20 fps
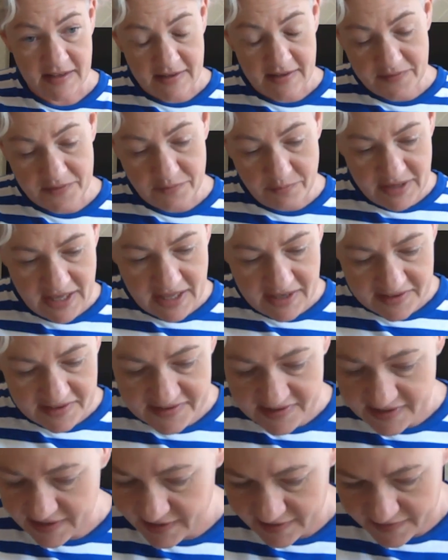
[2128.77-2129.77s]
the
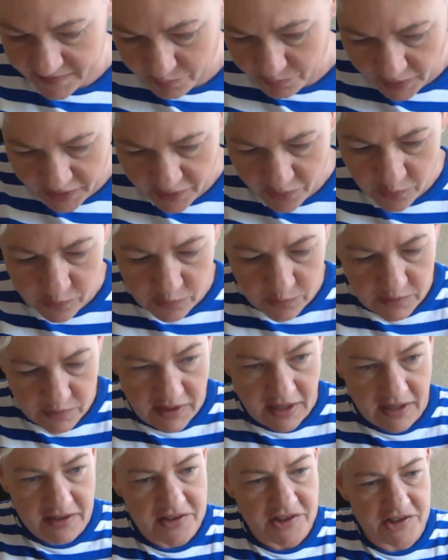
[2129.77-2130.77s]
reality is we all
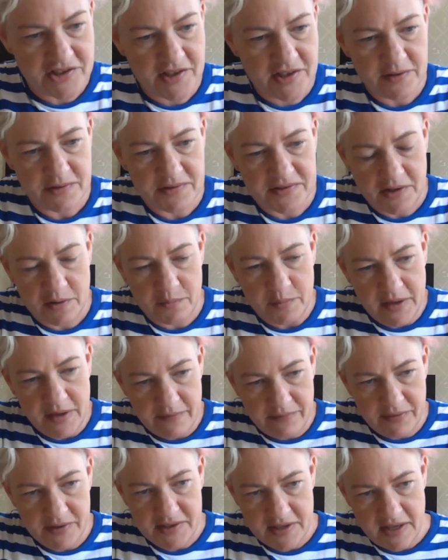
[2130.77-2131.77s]
get to choose, don't we,
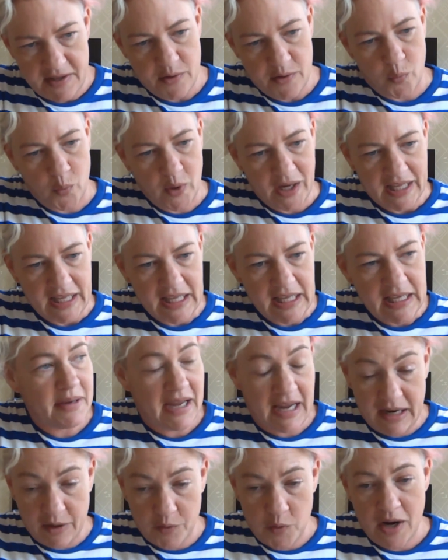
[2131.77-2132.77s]
every day of the week
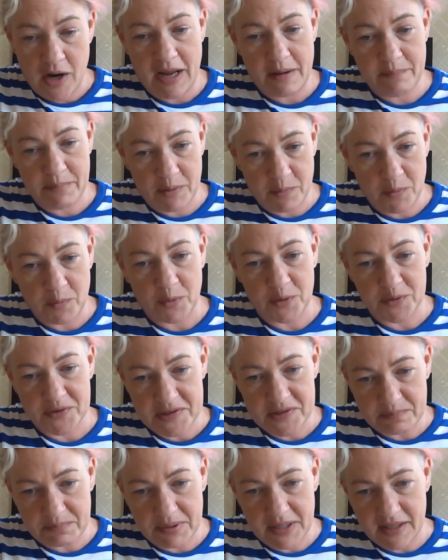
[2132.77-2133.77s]
how happy we want
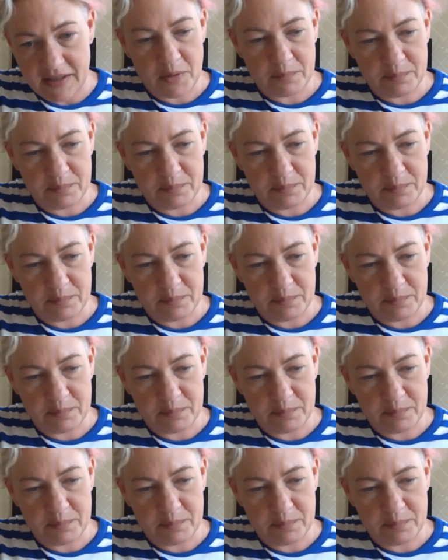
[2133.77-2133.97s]
to be.